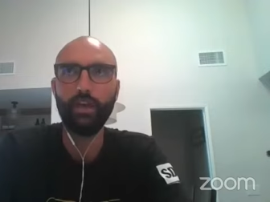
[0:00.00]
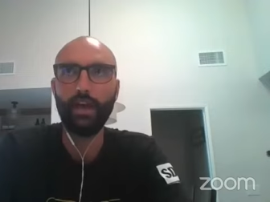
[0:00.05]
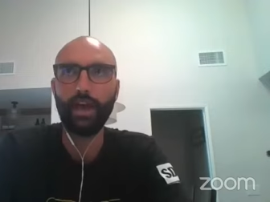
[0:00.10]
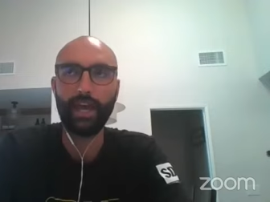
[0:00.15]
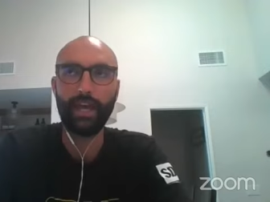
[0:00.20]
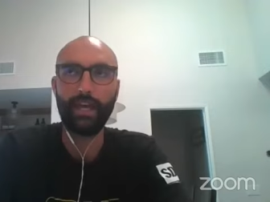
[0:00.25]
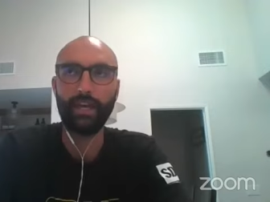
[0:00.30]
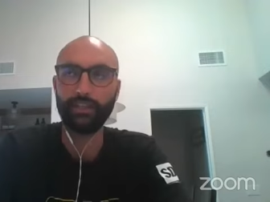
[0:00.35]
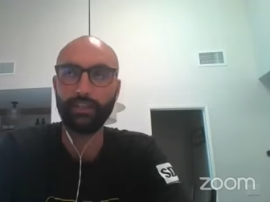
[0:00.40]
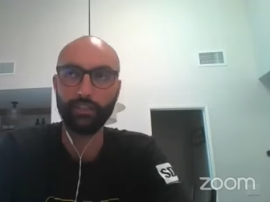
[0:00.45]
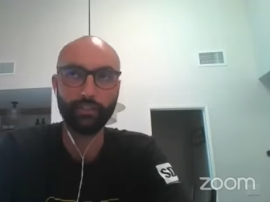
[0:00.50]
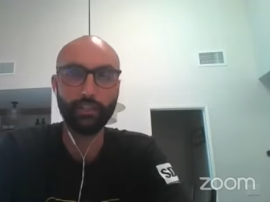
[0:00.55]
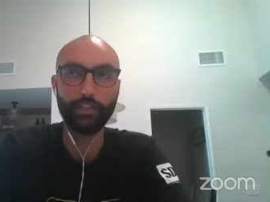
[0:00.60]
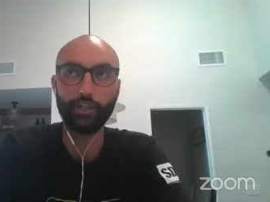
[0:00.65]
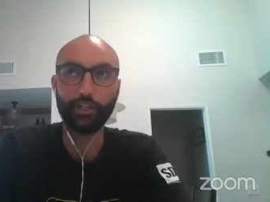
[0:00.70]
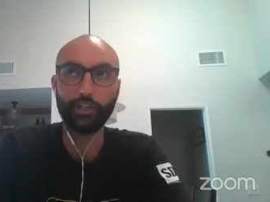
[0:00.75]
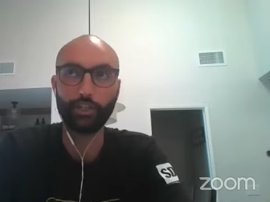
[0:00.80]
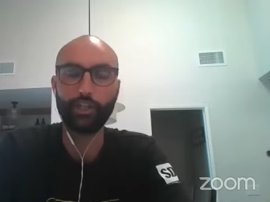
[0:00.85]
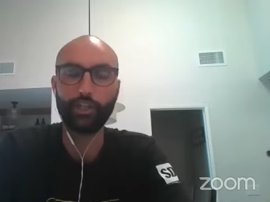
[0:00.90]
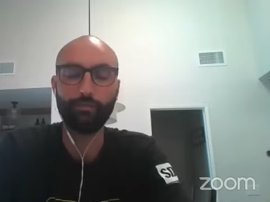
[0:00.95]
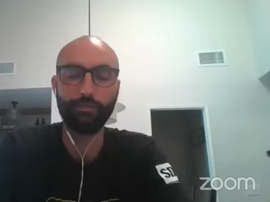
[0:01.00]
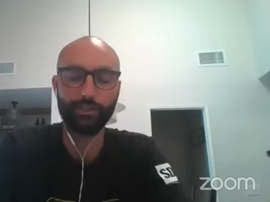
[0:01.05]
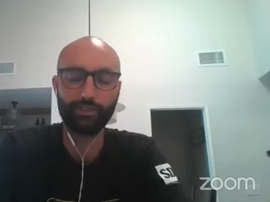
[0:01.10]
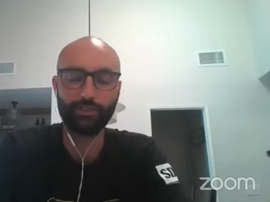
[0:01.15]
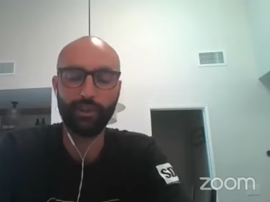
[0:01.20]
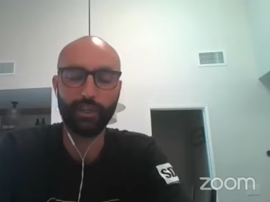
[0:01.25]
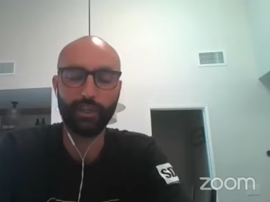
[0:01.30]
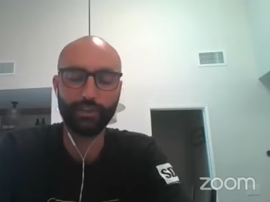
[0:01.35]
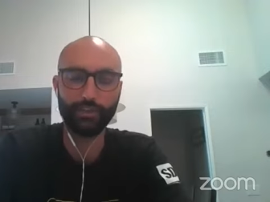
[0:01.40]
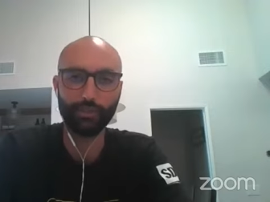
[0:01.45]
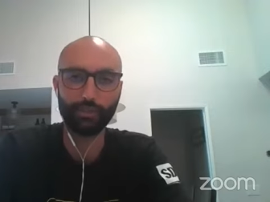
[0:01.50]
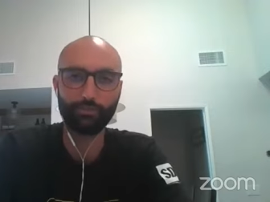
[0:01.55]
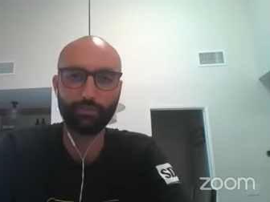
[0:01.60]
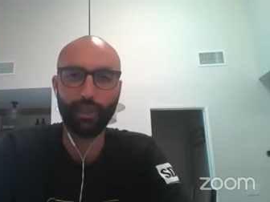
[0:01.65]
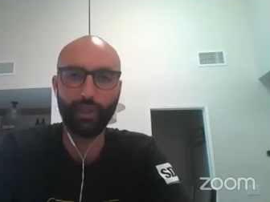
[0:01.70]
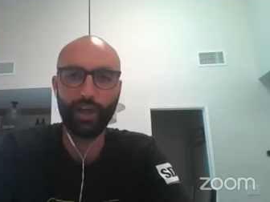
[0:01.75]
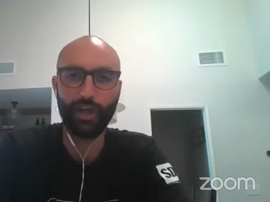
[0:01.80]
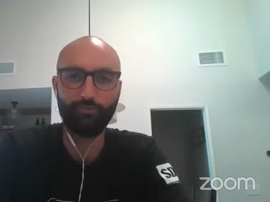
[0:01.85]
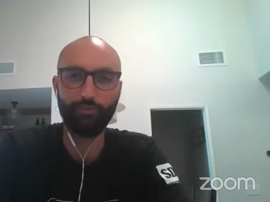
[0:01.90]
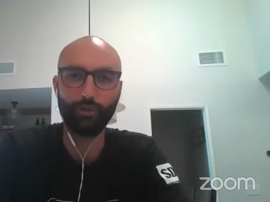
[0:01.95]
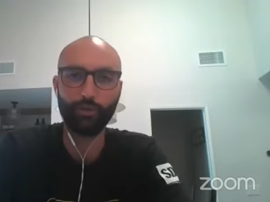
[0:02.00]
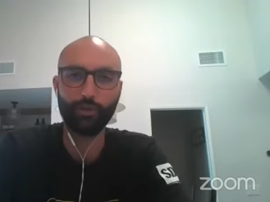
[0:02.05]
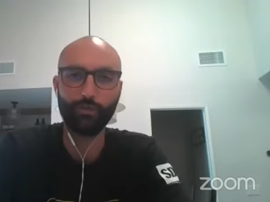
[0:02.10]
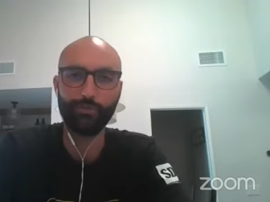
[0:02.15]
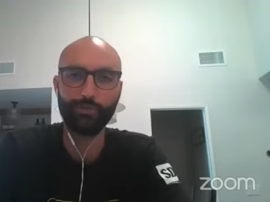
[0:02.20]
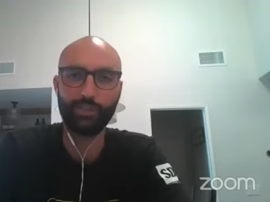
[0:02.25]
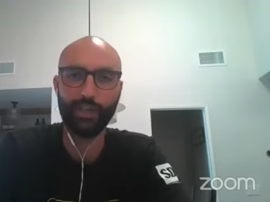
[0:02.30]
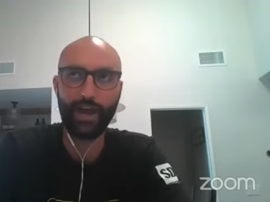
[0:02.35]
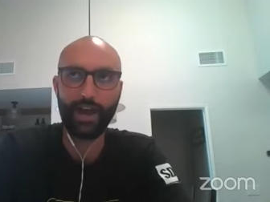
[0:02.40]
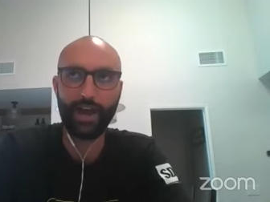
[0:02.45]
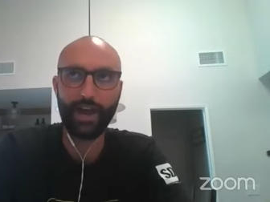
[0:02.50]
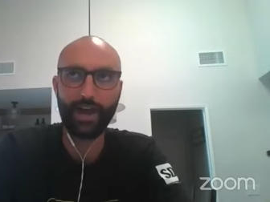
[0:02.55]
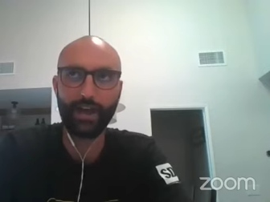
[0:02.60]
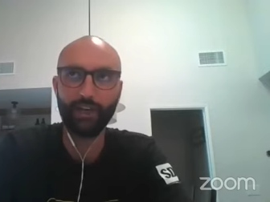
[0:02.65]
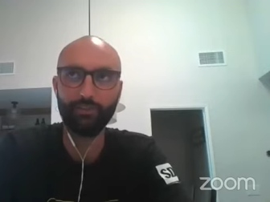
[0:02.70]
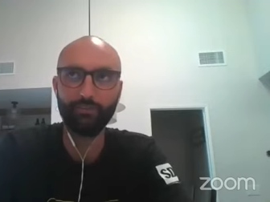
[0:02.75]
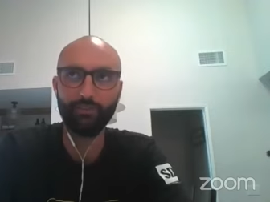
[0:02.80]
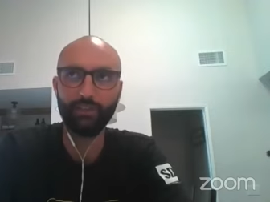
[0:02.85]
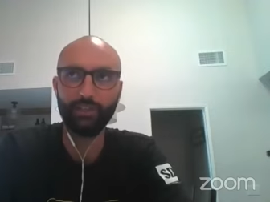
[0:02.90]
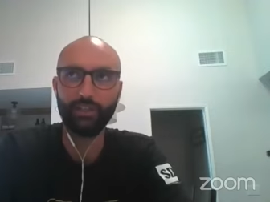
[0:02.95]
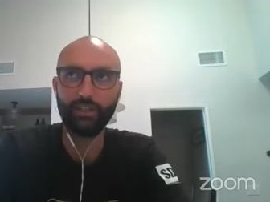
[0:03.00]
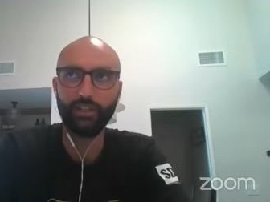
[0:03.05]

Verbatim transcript: and the leadership is at those platforms have